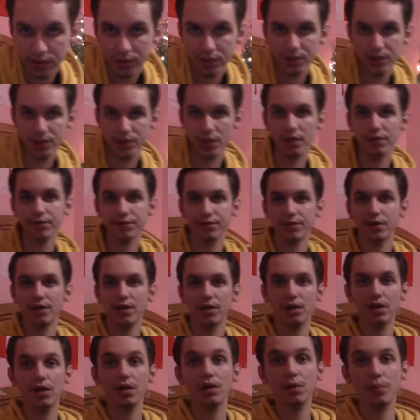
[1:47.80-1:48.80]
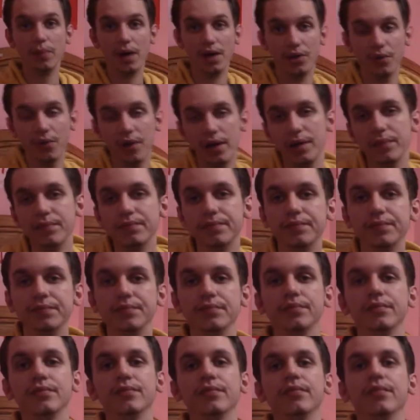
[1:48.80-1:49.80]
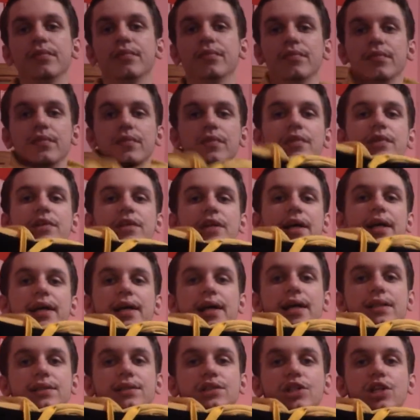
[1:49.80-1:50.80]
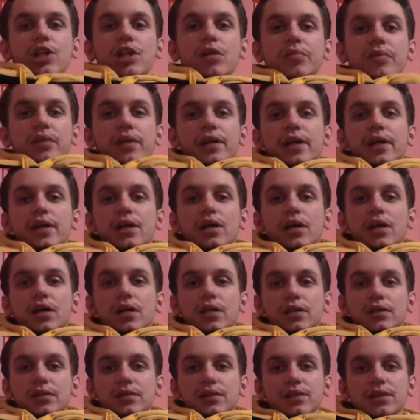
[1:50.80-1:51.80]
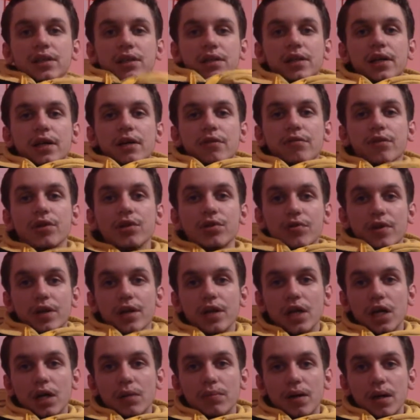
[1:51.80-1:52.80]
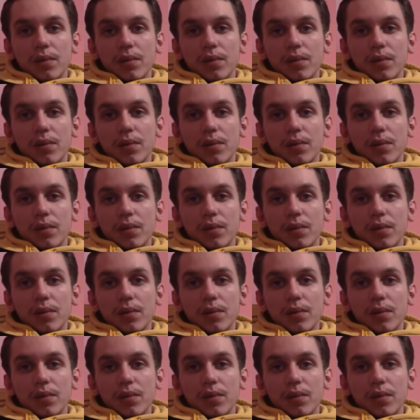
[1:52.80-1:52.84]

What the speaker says: stuff. By the way, Thai Cats are gonna play on Sunday for the Grey Cup.